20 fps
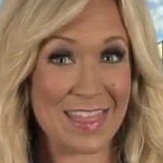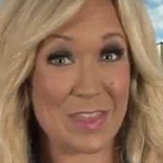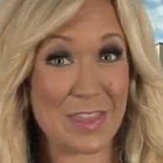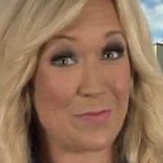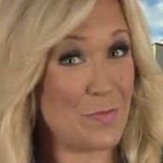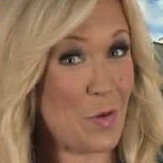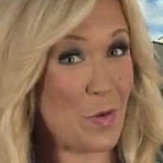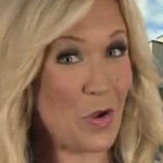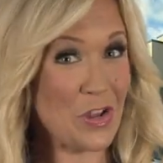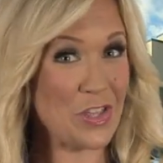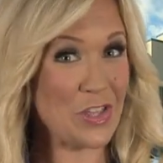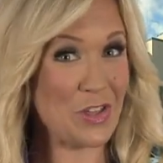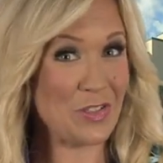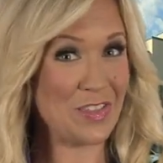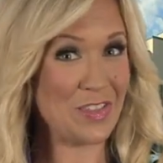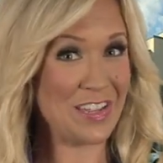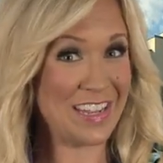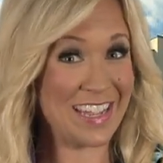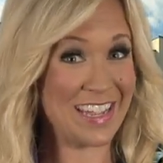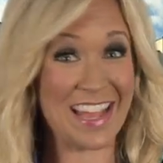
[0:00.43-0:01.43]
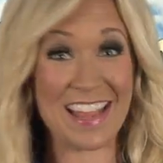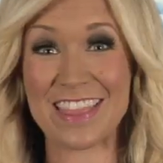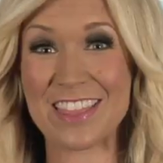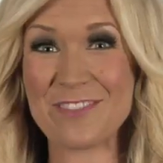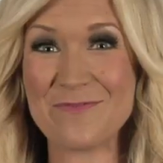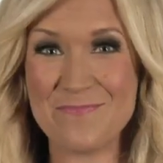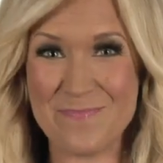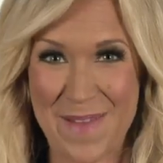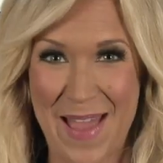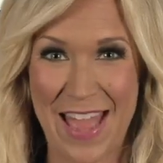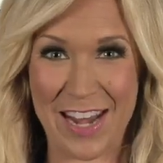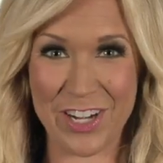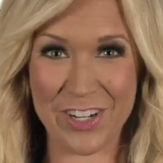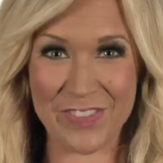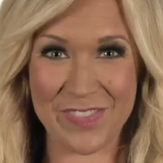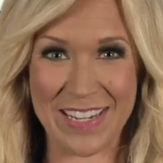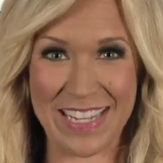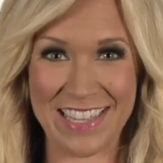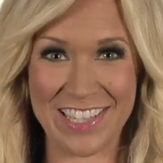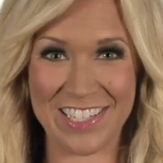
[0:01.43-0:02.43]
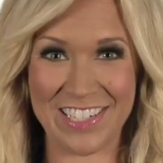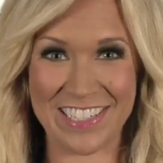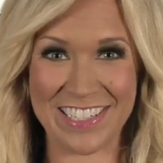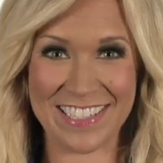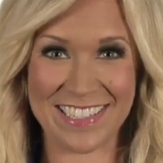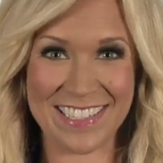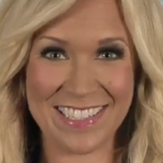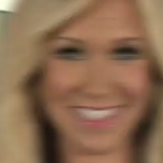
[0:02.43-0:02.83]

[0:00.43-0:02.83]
The more you look, the better we look.